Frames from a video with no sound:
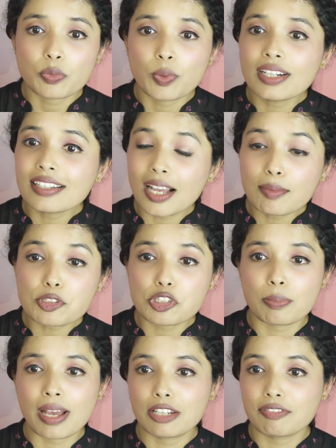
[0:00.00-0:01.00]
when it comes to
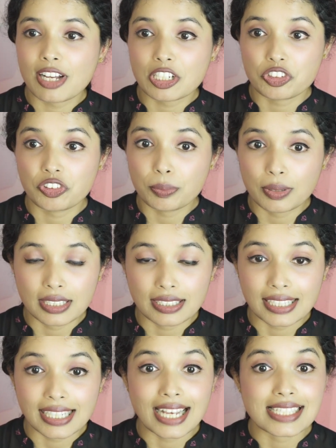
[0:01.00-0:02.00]

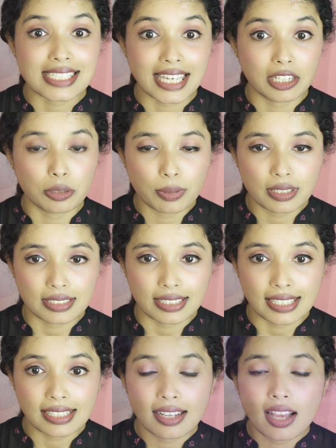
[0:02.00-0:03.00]
manufacturability and
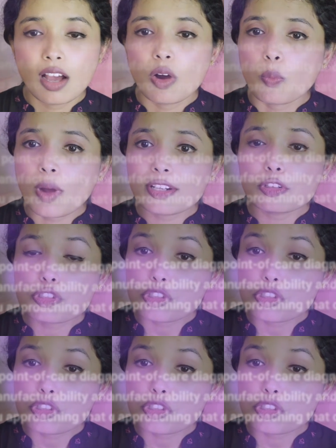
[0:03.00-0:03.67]
scalability, why do